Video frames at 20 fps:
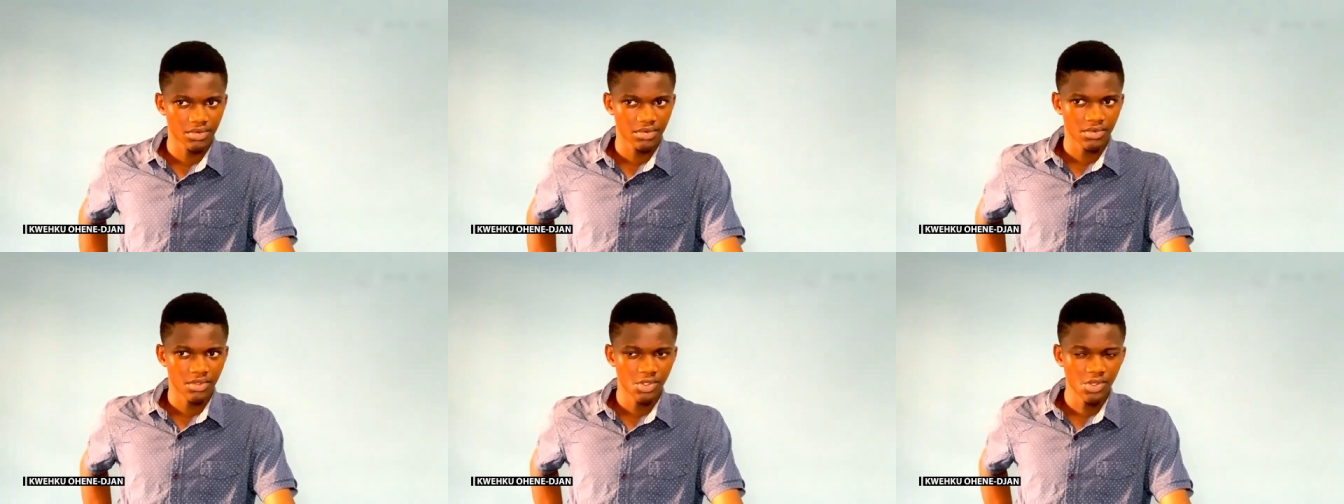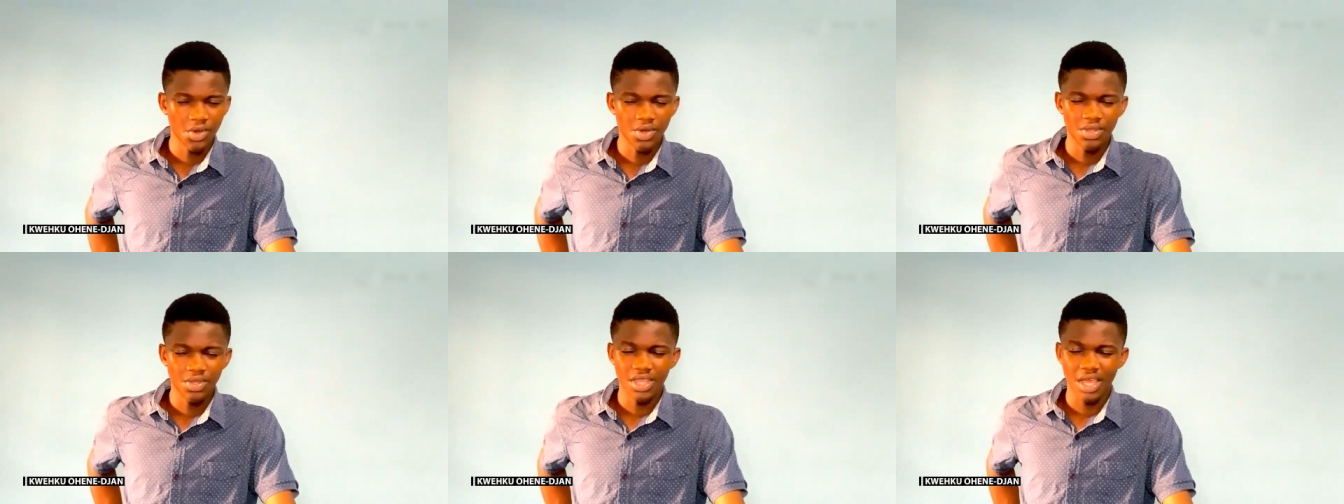
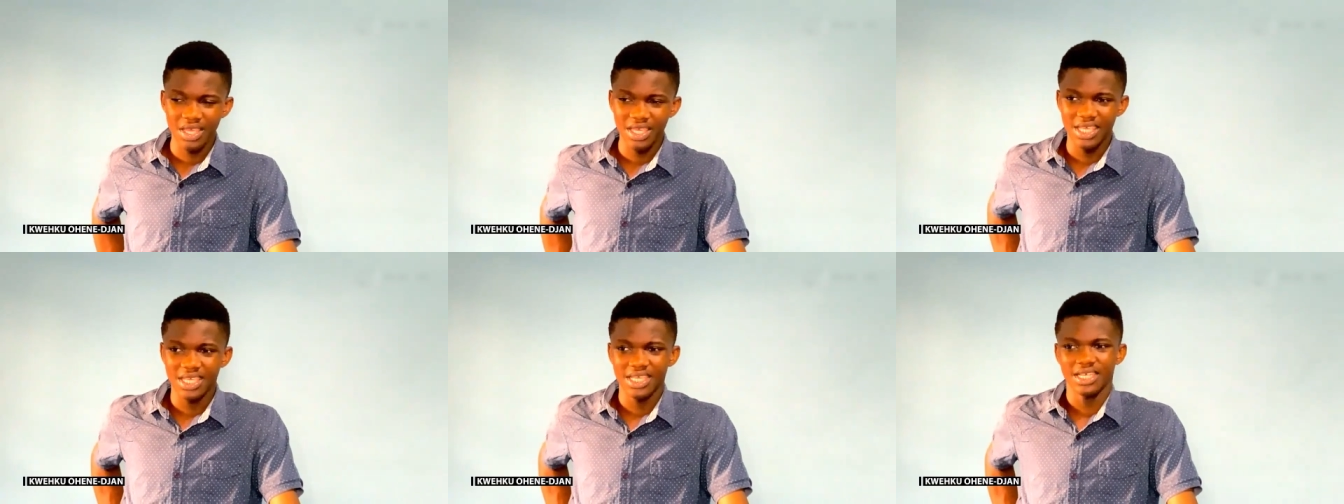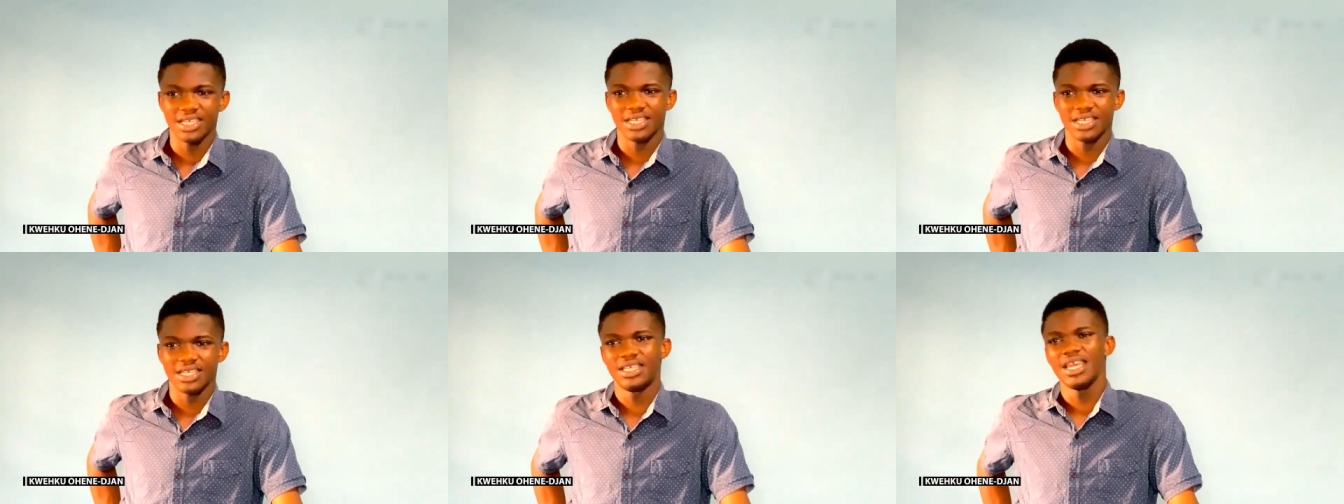So the,
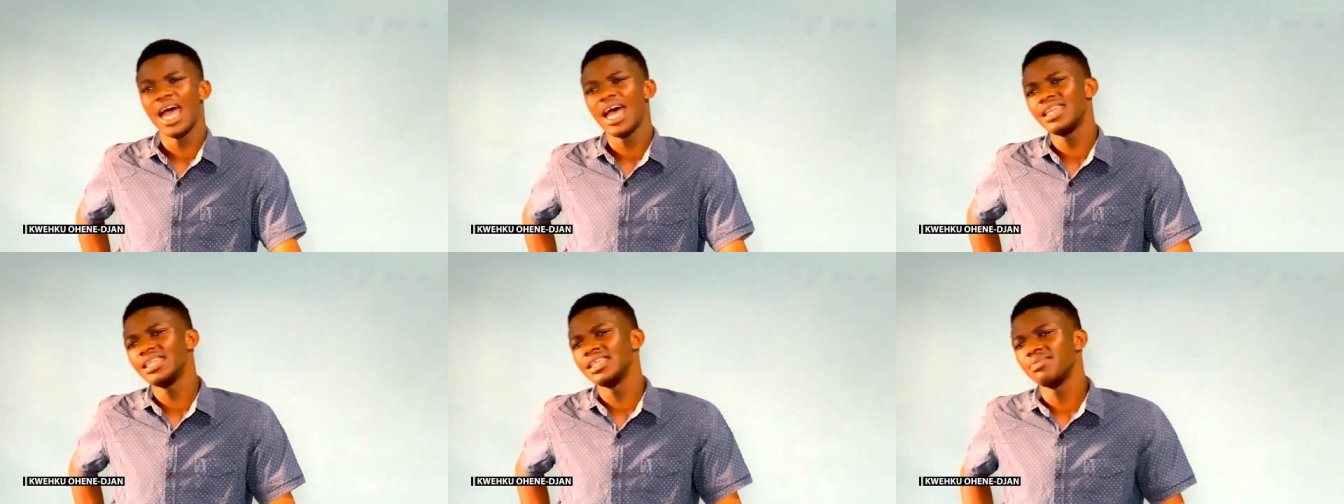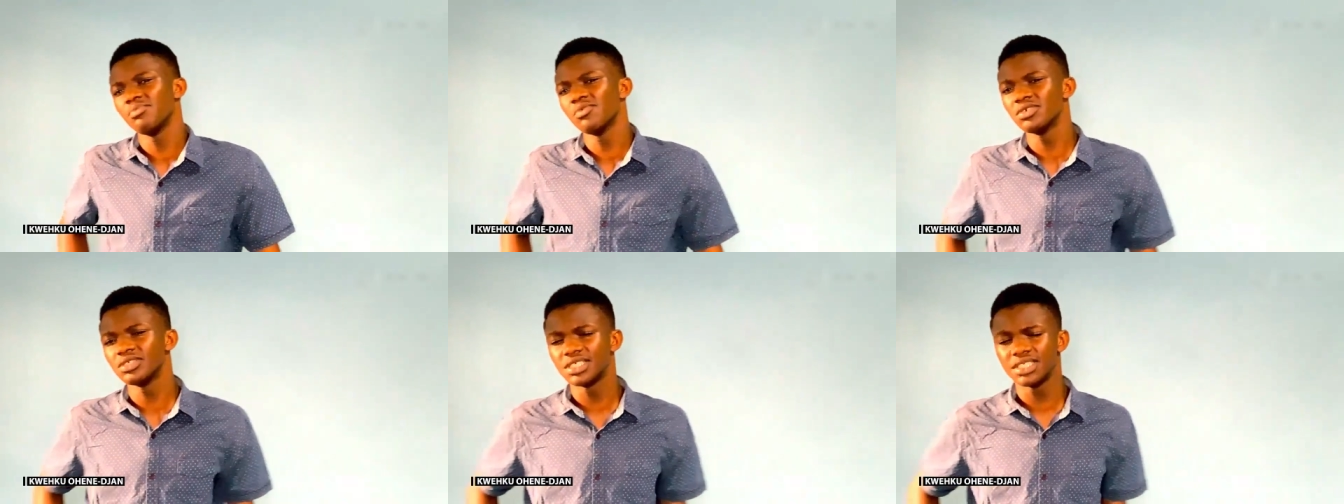she had
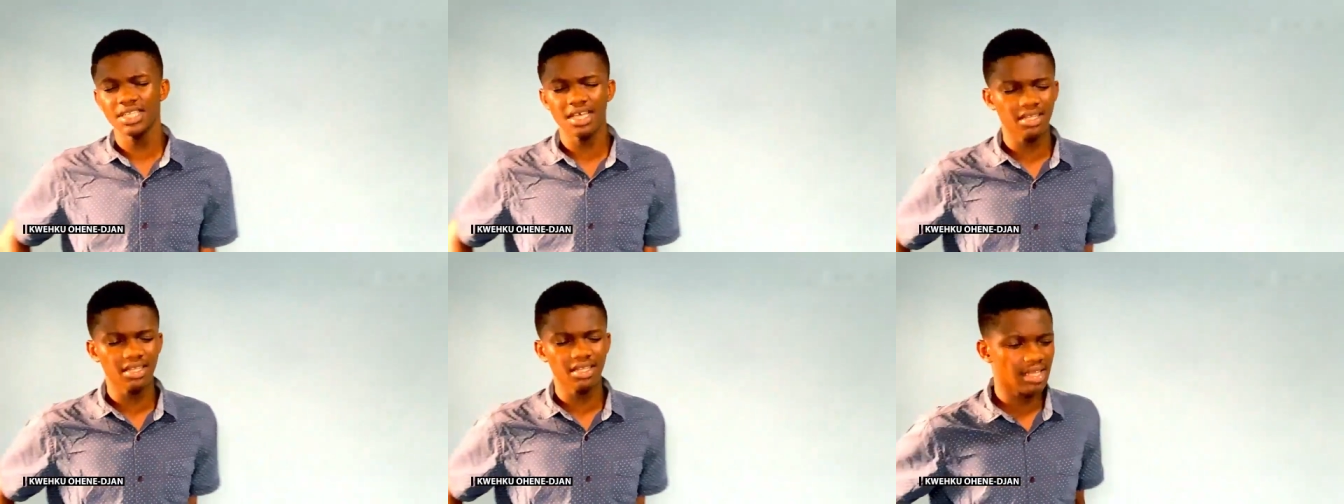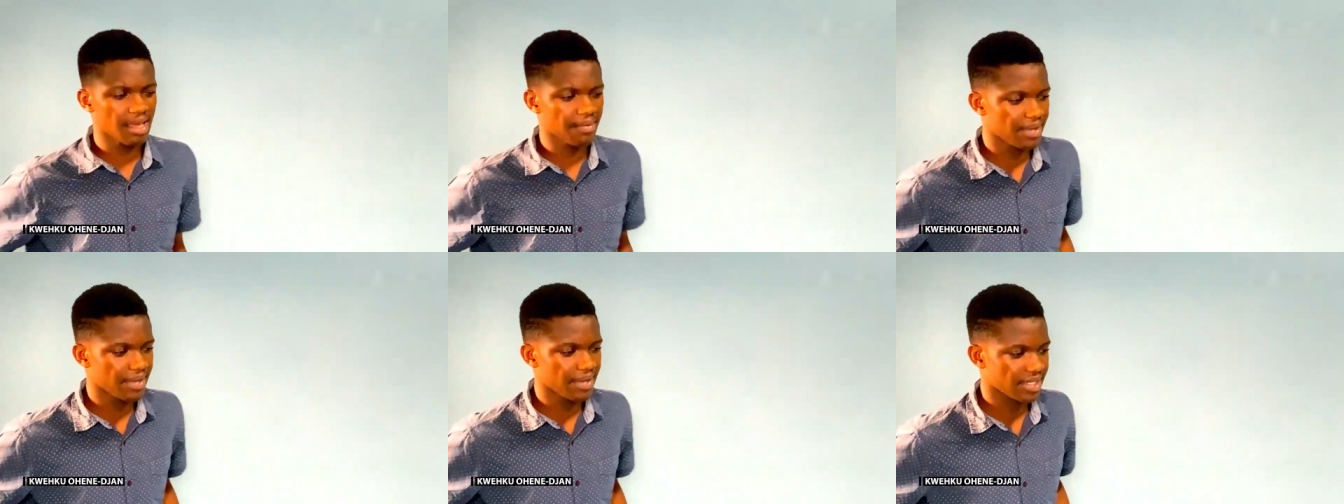emotional
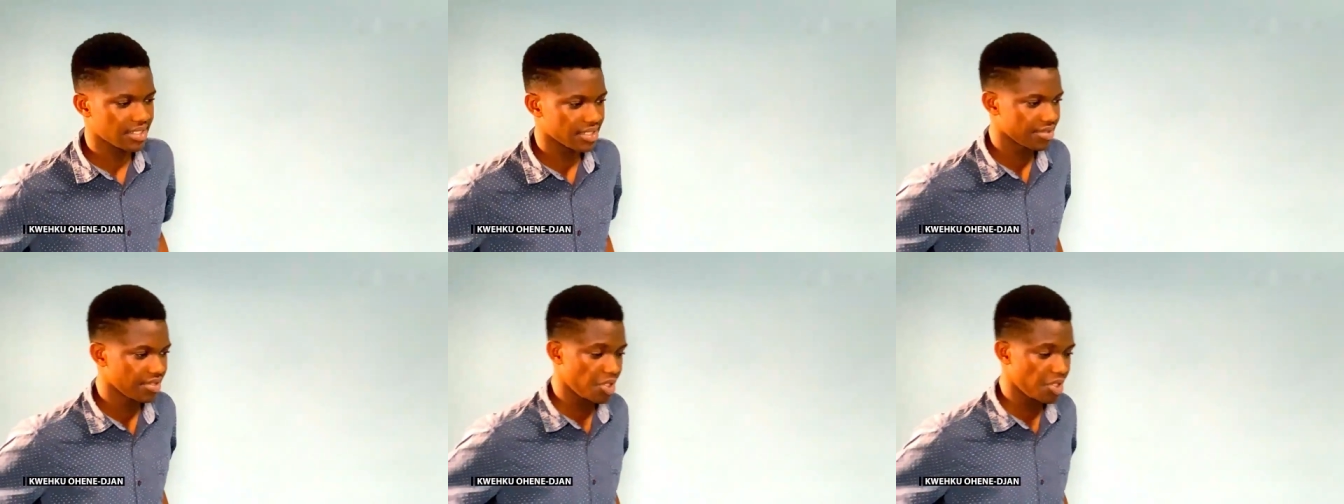damage.